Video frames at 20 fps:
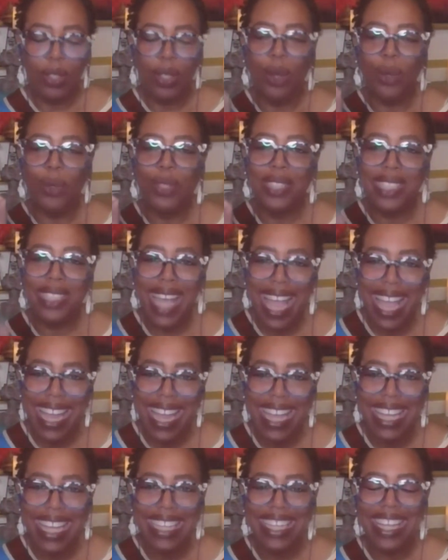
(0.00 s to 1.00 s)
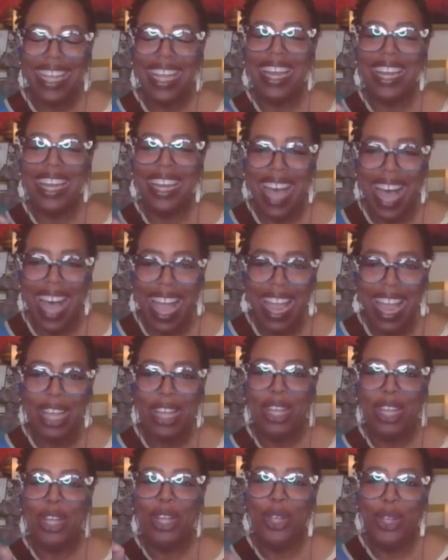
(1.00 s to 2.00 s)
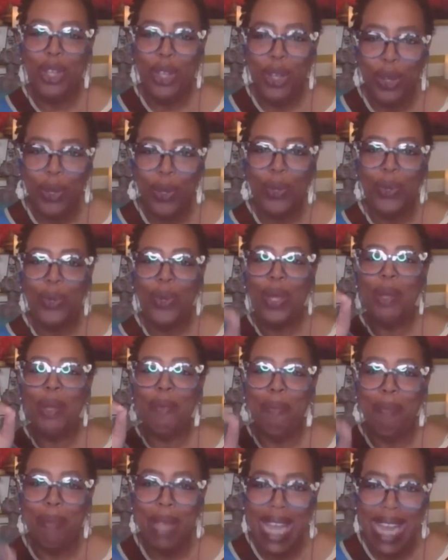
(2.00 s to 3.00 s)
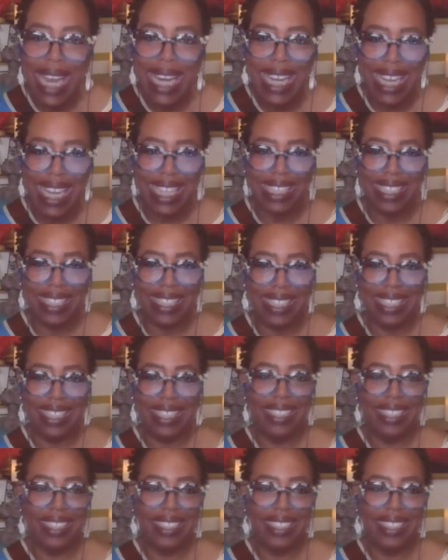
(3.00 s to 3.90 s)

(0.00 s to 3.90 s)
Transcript: So say it like you mean it.